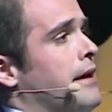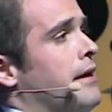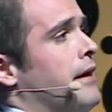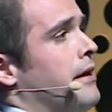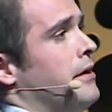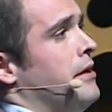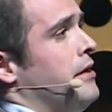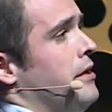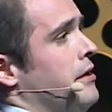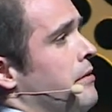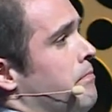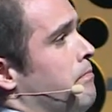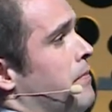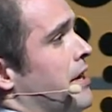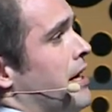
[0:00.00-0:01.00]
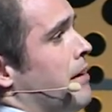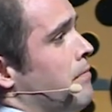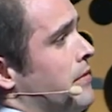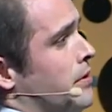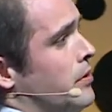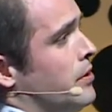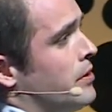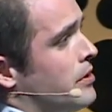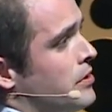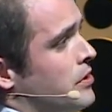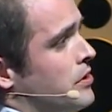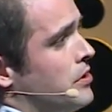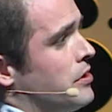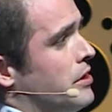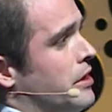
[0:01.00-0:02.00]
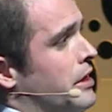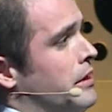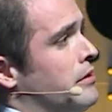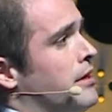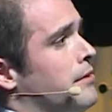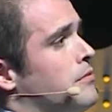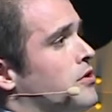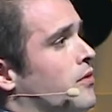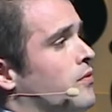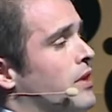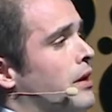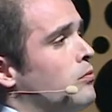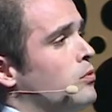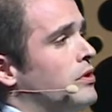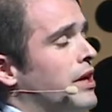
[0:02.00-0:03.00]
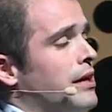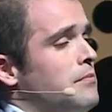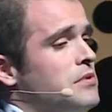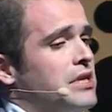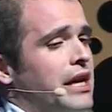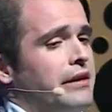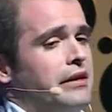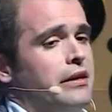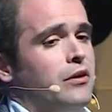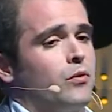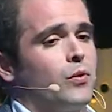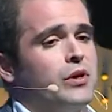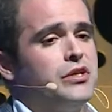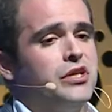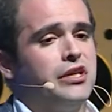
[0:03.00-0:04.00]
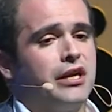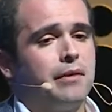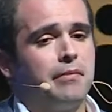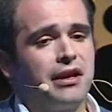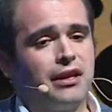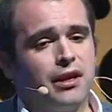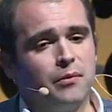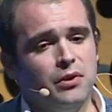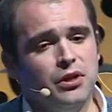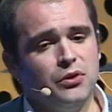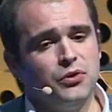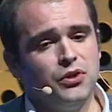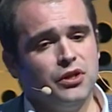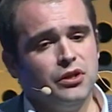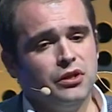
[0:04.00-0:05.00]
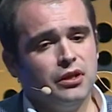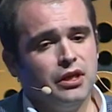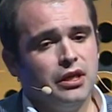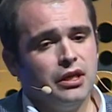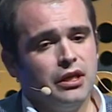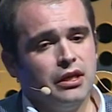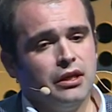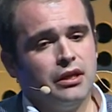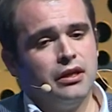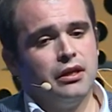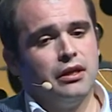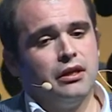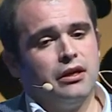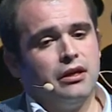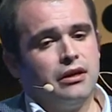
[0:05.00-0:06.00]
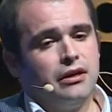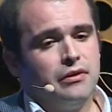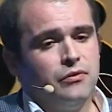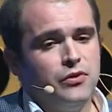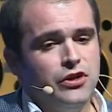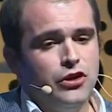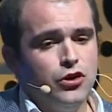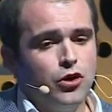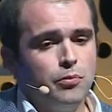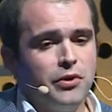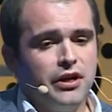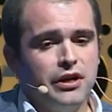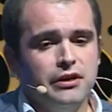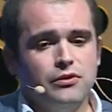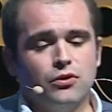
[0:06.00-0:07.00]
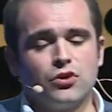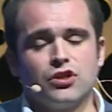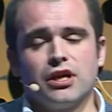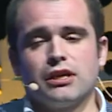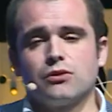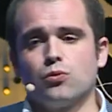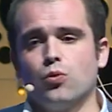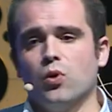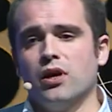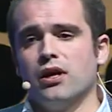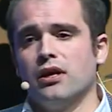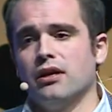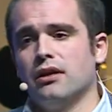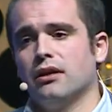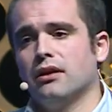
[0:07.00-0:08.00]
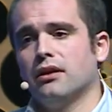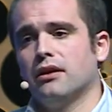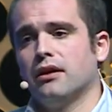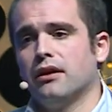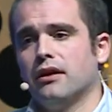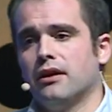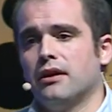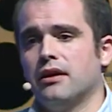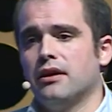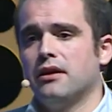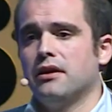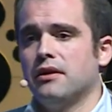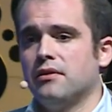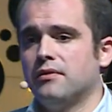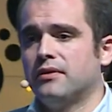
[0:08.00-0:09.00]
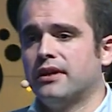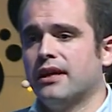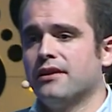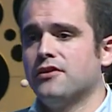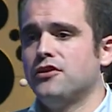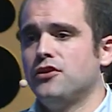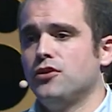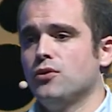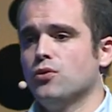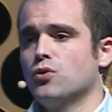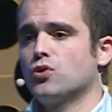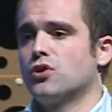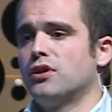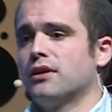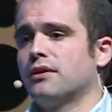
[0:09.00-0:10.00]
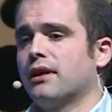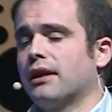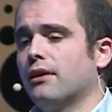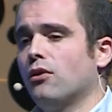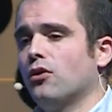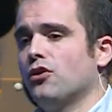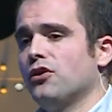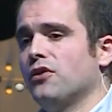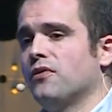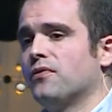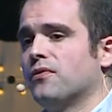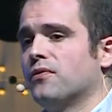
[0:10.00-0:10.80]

any parameters in terms of downtimes and increasing availability. The operators as well Uh, can use the technology of